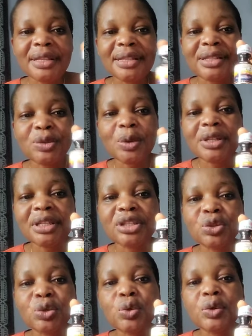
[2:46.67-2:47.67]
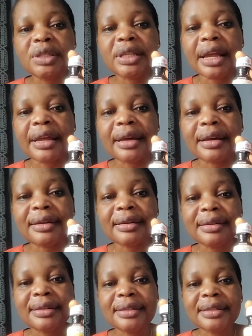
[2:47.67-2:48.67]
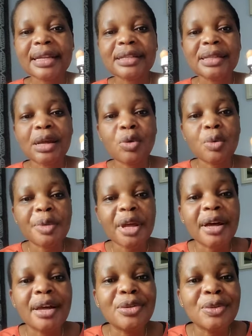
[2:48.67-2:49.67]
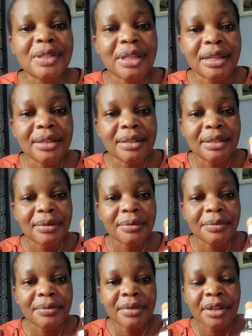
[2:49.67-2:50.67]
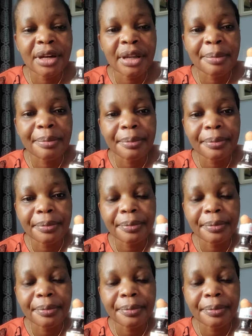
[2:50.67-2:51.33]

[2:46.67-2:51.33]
This is what it looks like. Sassarobia, can you see it? The name